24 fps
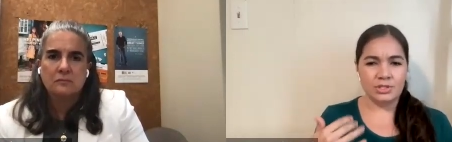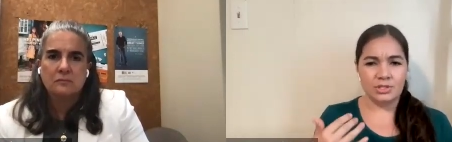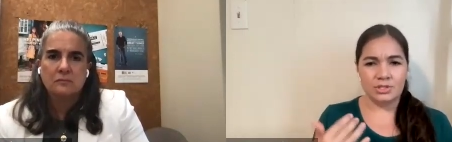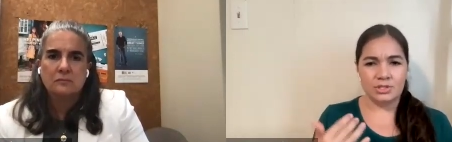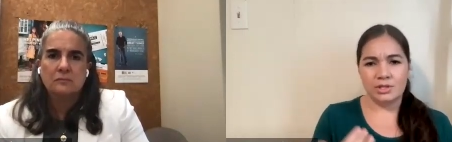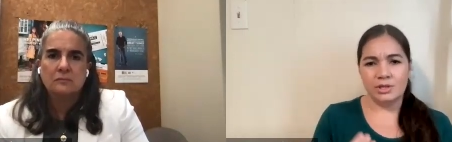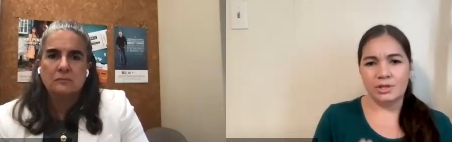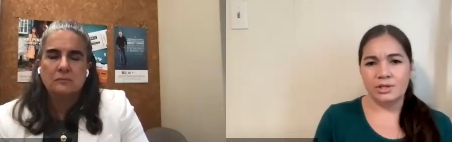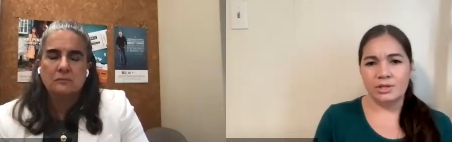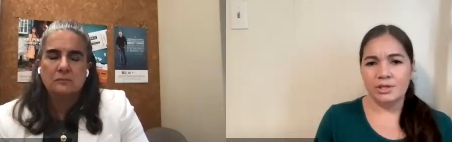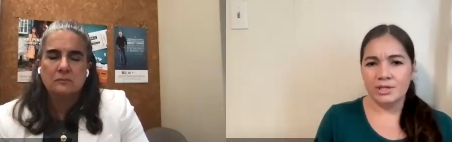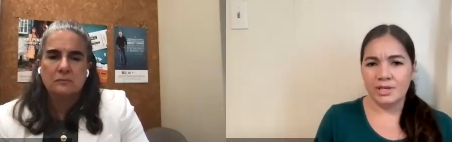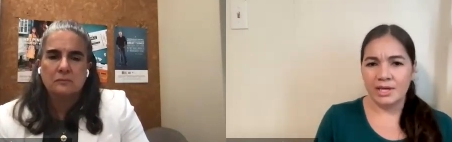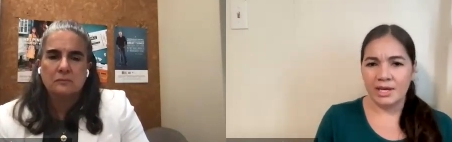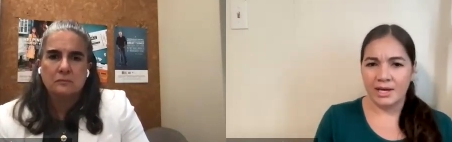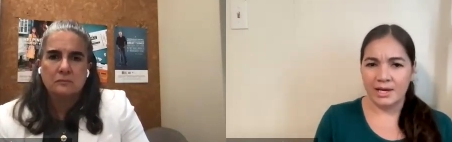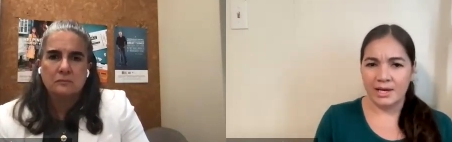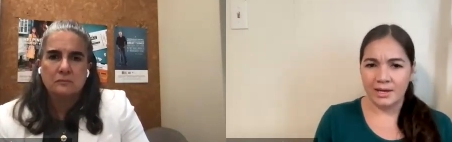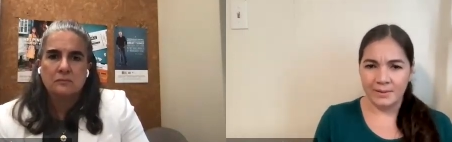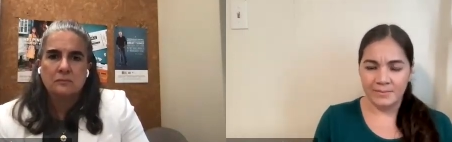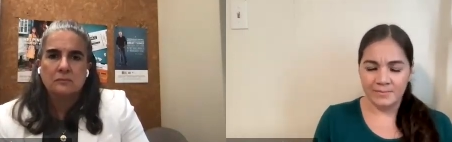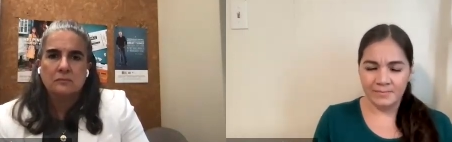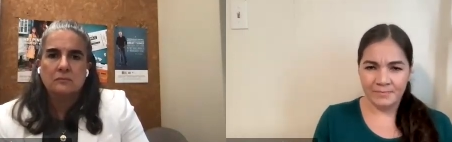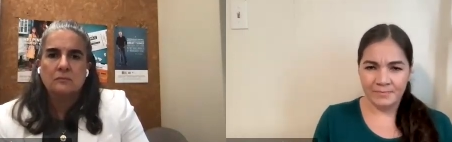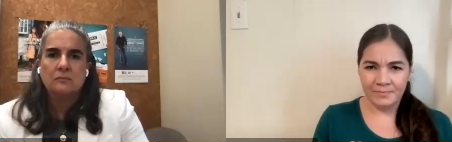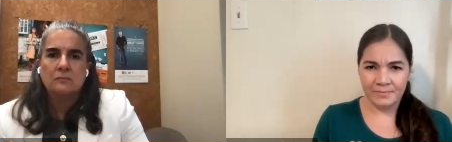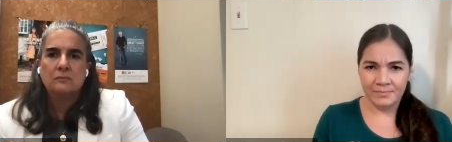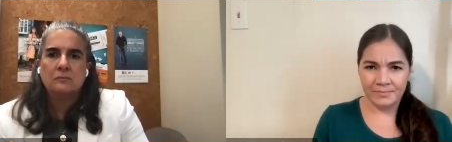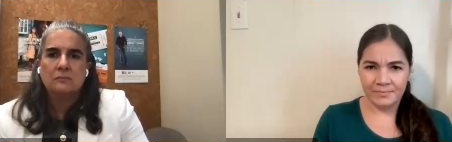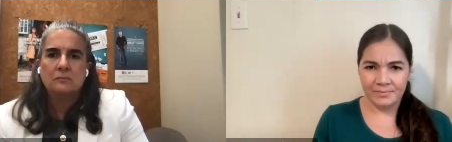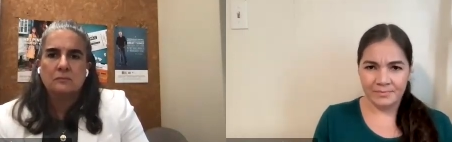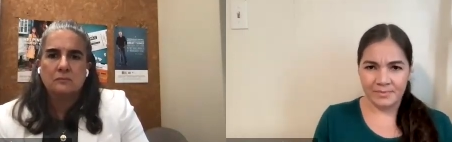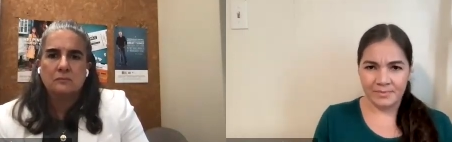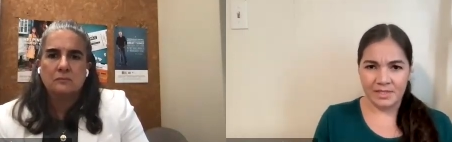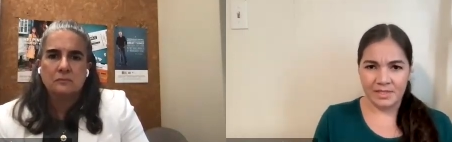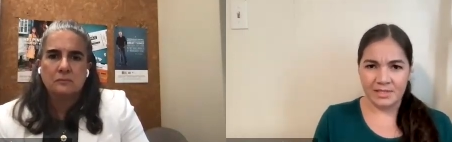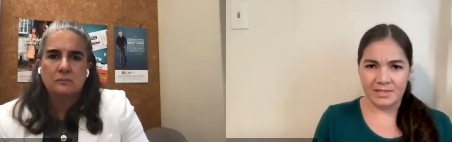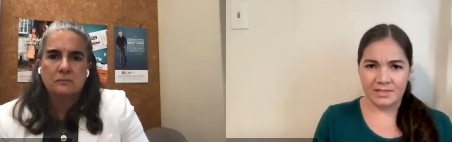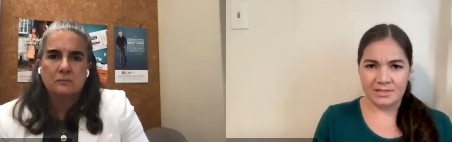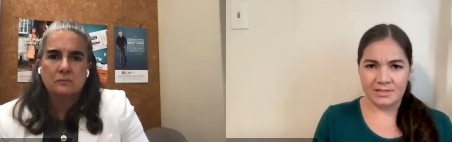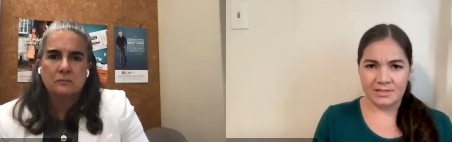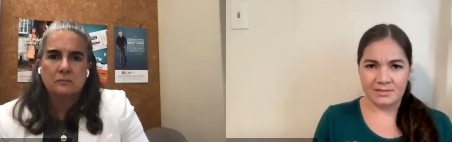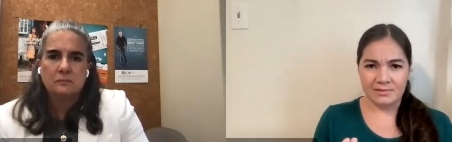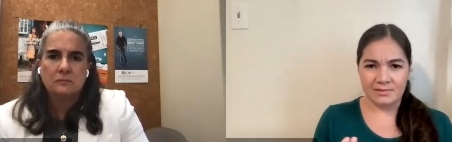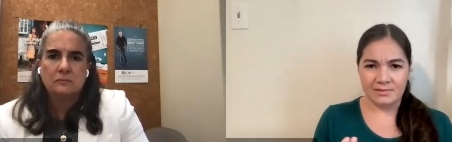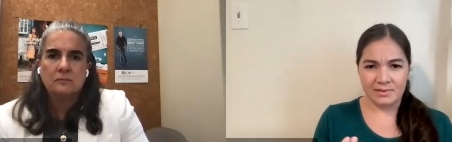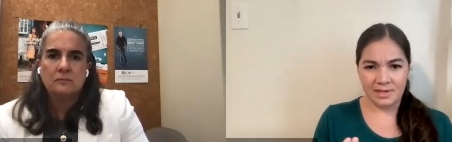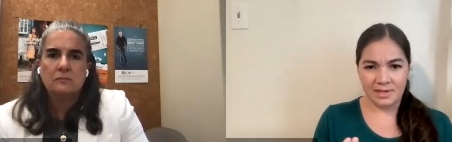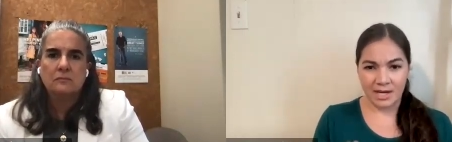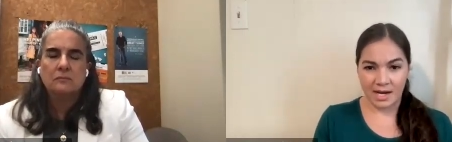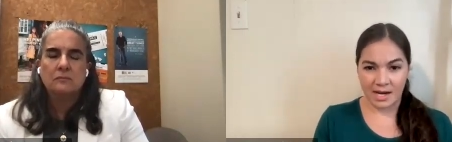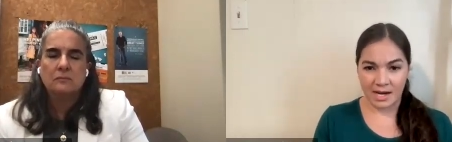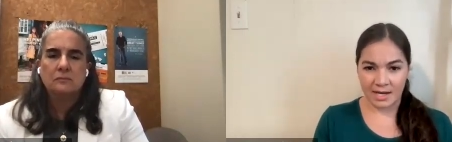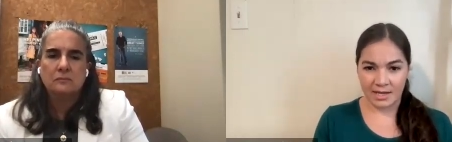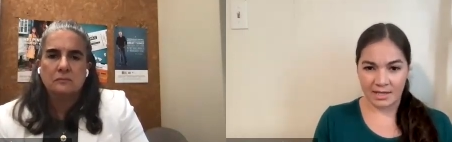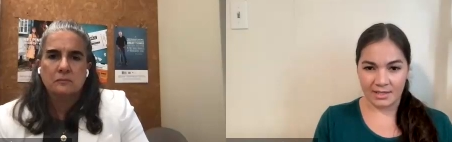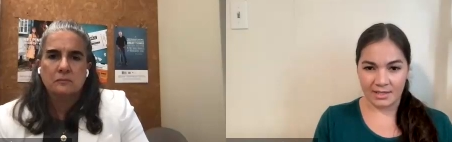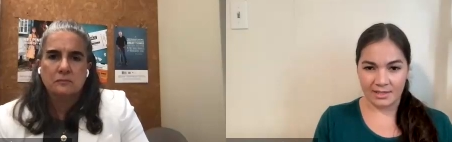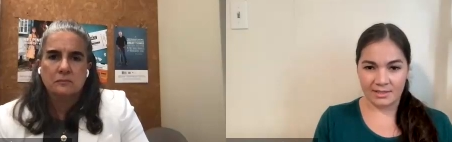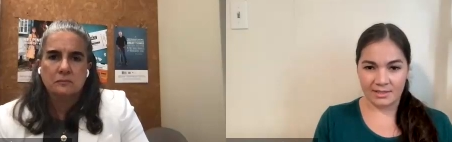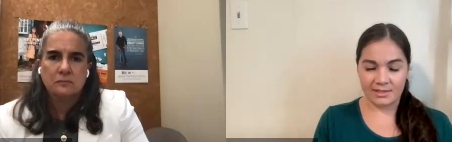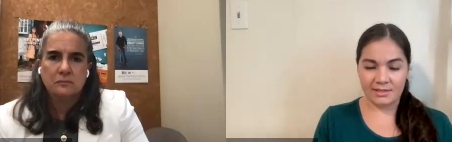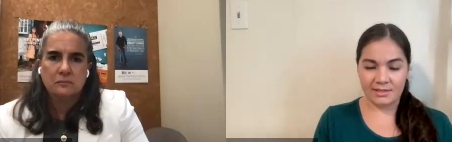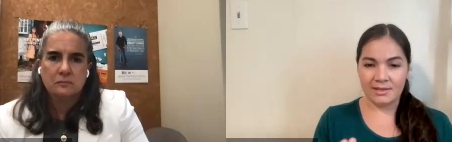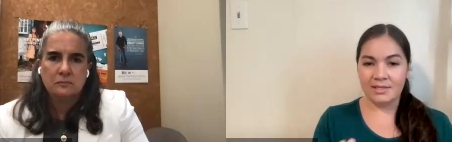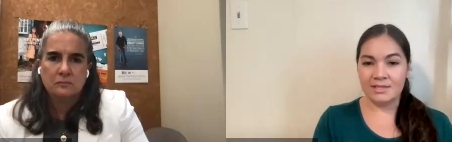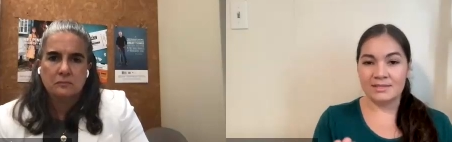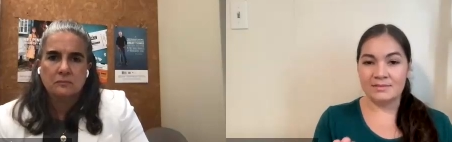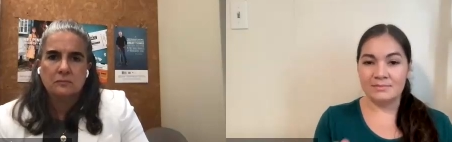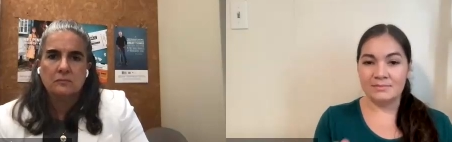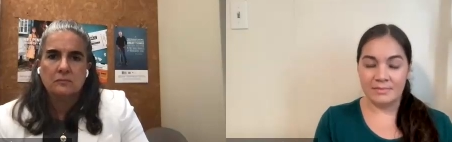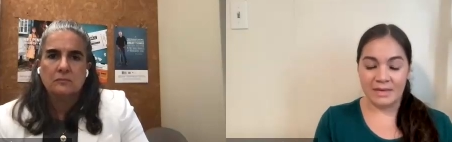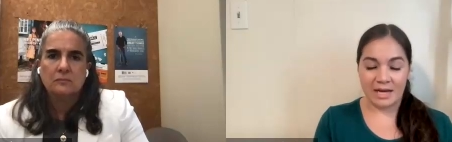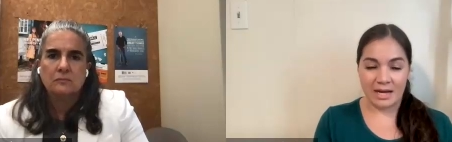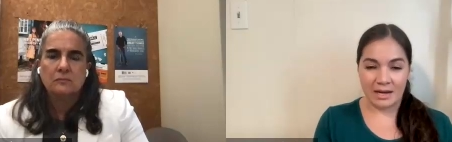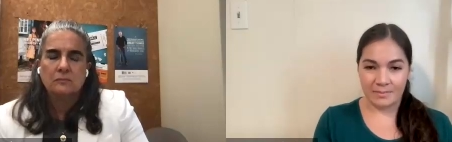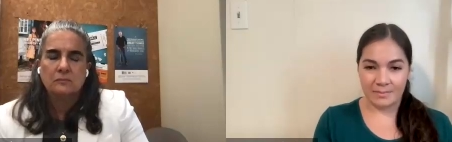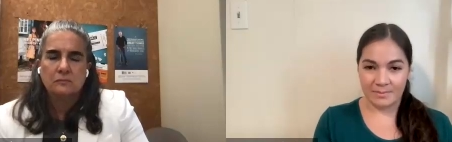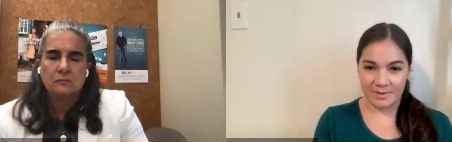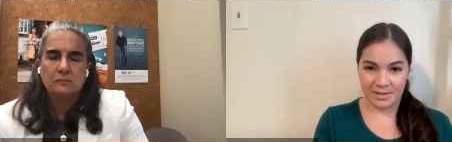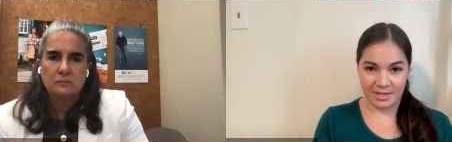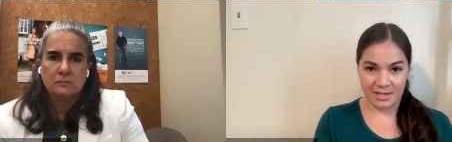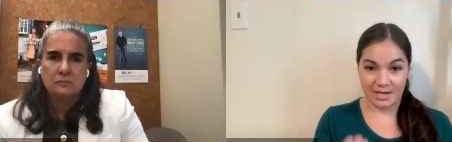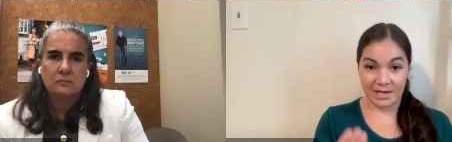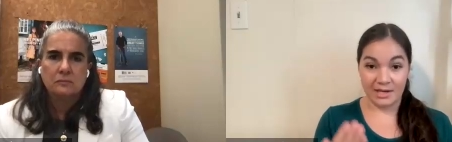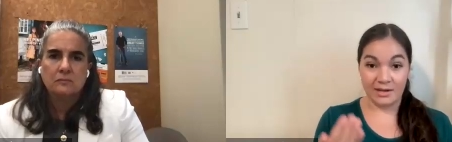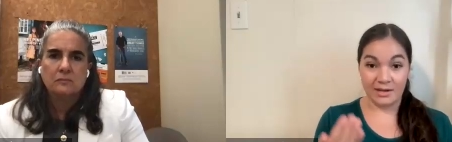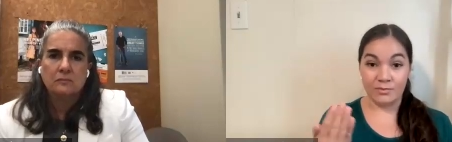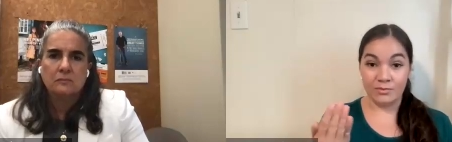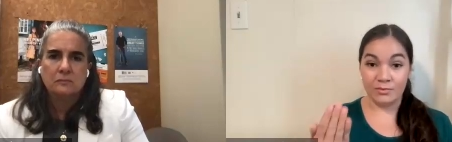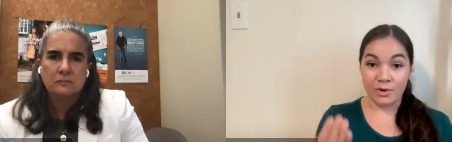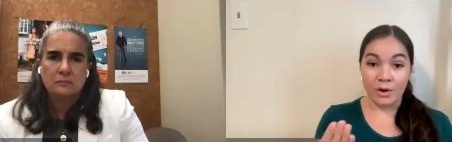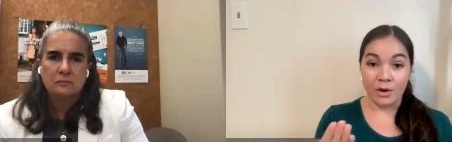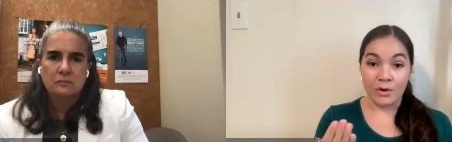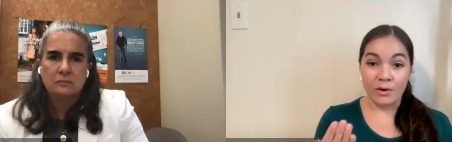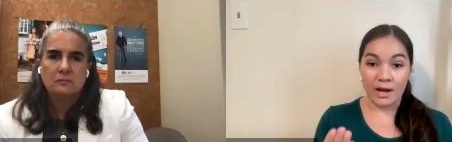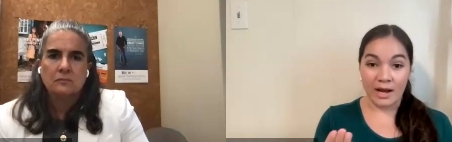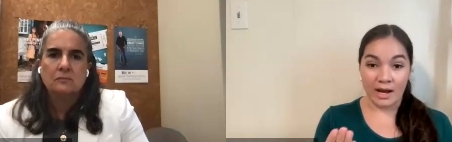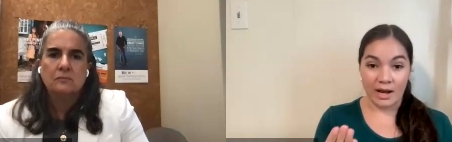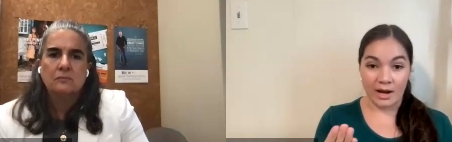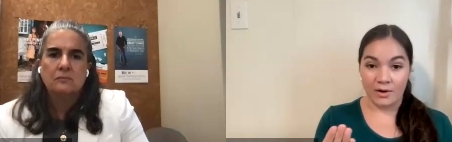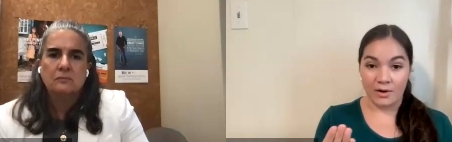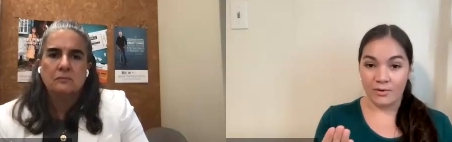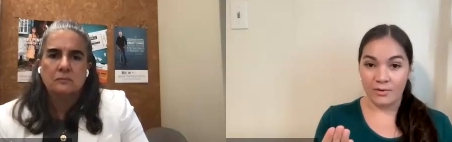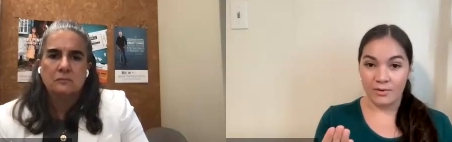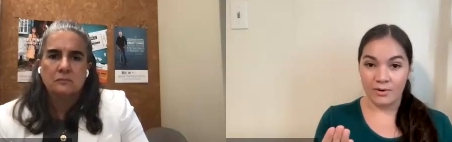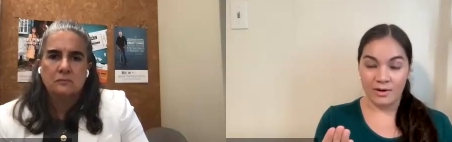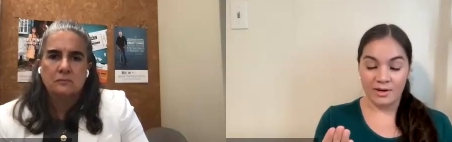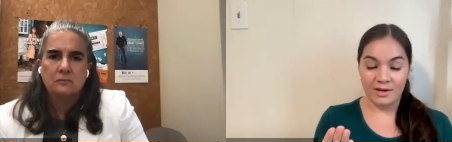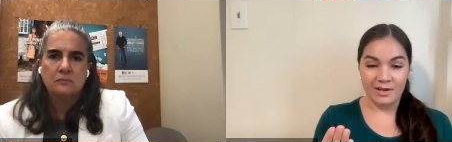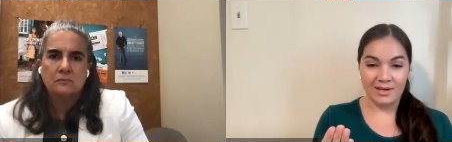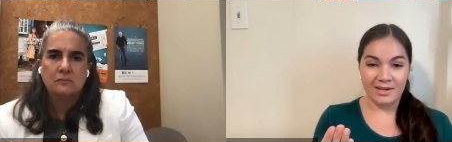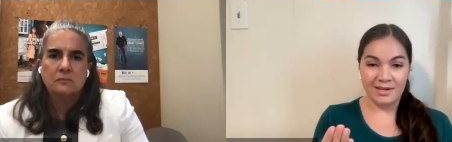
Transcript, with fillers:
Speaker 1: just look at this guide, this map that I wrote out,